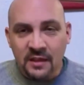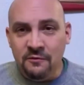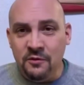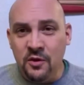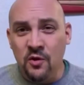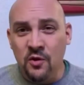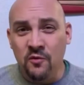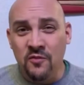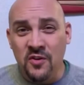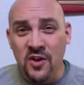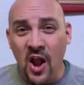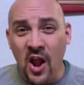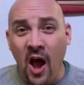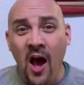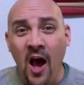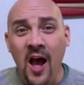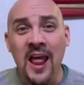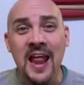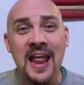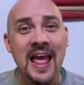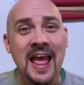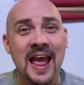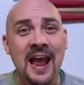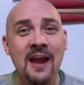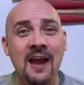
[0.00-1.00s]
If you have
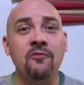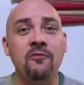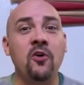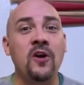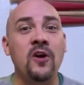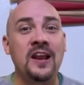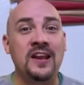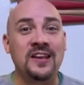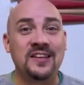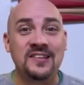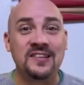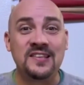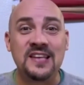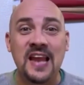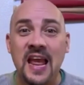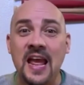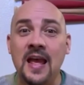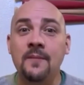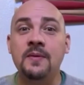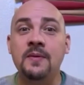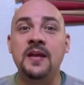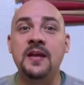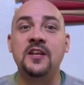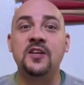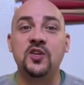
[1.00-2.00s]
not ever
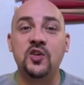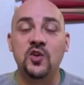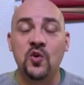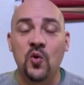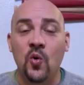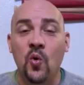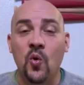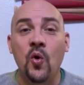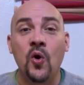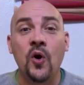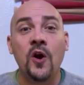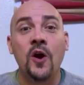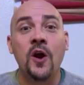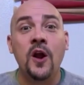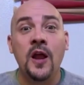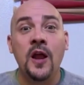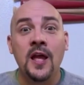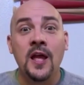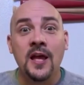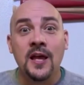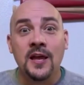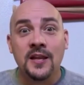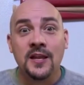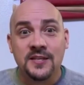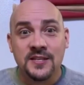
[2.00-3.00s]
examined your
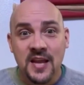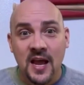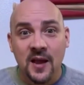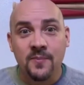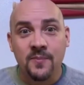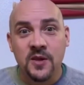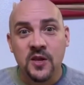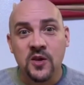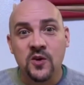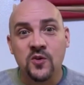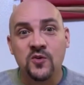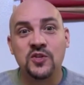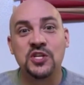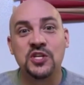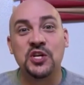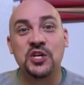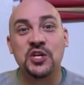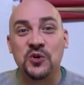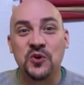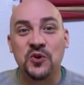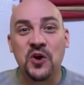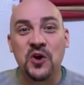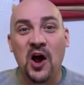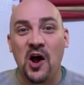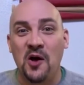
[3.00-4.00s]

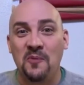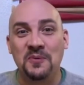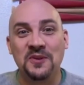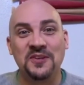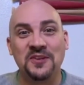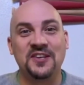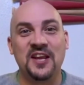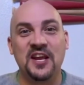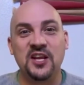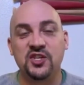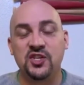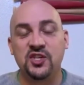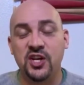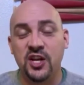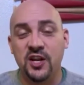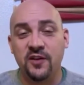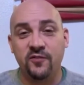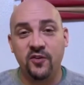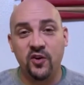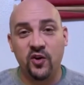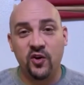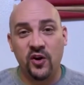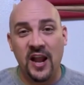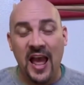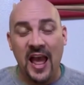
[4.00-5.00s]
W-2 compensation.
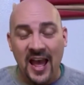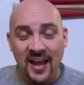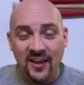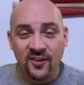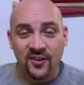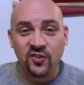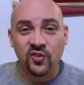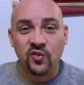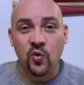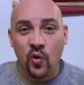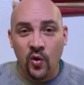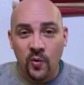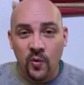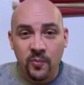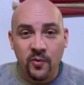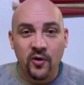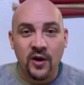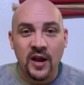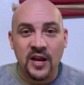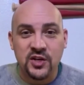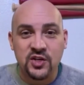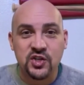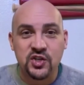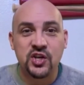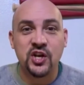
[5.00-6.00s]
If you're an S
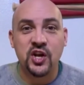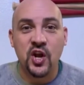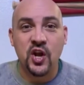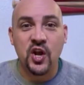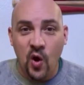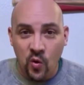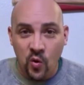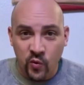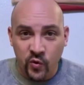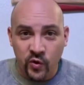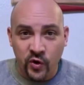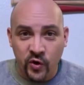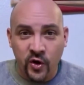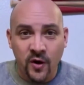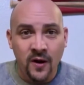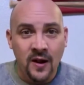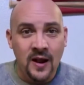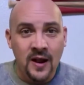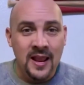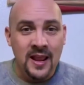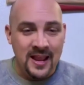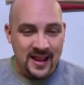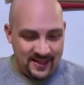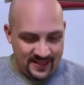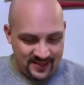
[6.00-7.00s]
corporation owner,
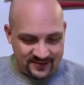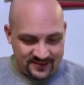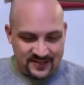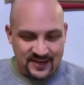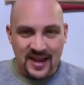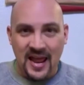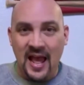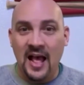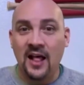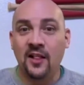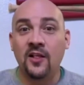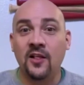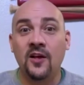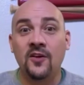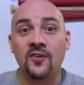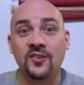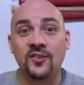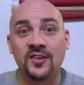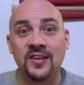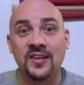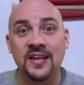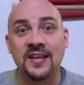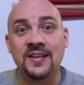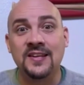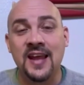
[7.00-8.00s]
that's an
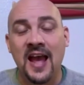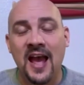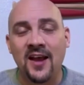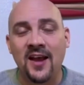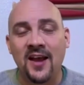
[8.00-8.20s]
LLC,